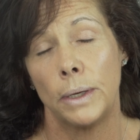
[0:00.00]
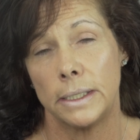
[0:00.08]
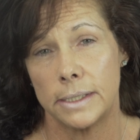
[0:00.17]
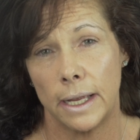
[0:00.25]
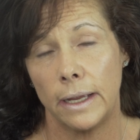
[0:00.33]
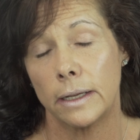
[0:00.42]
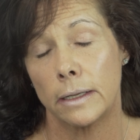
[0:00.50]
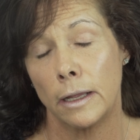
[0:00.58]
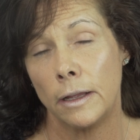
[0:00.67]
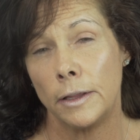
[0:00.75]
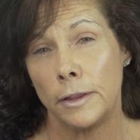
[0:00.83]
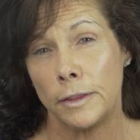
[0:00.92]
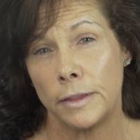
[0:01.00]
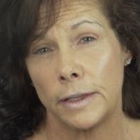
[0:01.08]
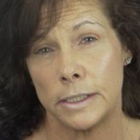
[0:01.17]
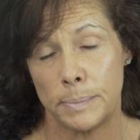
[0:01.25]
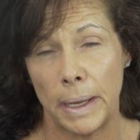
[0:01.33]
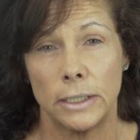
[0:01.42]
we take
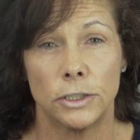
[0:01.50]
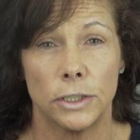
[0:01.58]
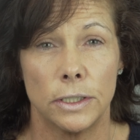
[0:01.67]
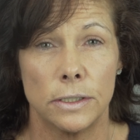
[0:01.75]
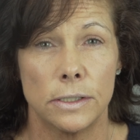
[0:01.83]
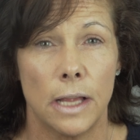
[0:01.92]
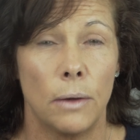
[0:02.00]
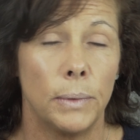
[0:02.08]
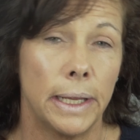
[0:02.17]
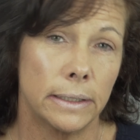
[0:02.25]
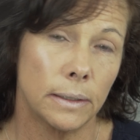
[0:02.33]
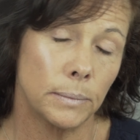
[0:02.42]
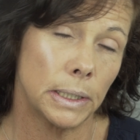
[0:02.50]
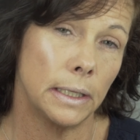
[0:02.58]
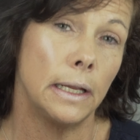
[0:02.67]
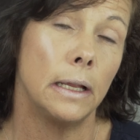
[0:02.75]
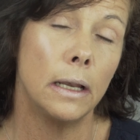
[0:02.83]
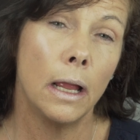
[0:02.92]
these patients and we get them
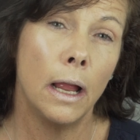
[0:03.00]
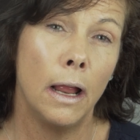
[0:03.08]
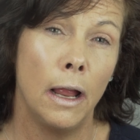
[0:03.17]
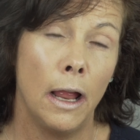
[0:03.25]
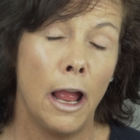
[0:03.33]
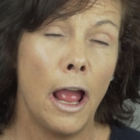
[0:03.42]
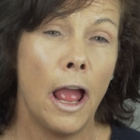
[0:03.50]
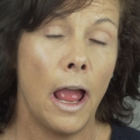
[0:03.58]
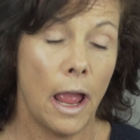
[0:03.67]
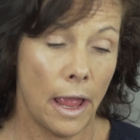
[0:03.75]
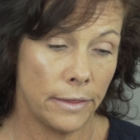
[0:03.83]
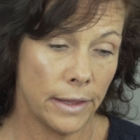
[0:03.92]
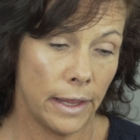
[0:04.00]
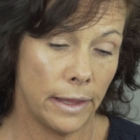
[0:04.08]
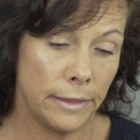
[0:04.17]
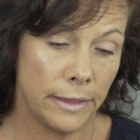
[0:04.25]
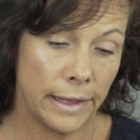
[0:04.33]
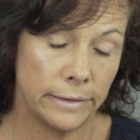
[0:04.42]
clean, and
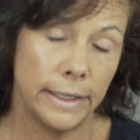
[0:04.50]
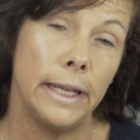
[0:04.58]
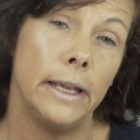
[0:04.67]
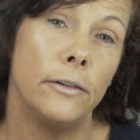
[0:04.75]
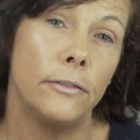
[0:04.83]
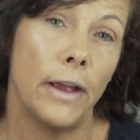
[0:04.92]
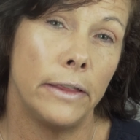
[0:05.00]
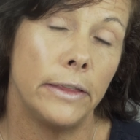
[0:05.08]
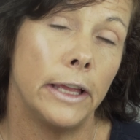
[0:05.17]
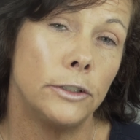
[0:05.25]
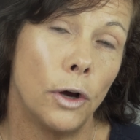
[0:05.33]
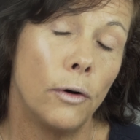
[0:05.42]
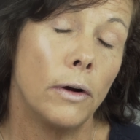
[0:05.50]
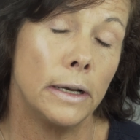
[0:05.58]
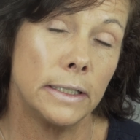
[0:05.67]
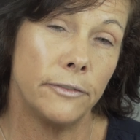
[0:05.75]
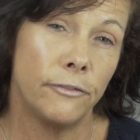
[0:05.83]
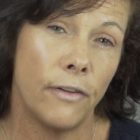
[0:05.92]
then they leave and they don't
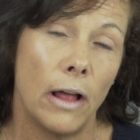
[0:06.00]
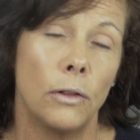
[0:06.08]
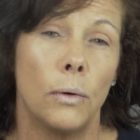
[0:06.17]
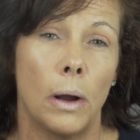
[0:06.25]
follow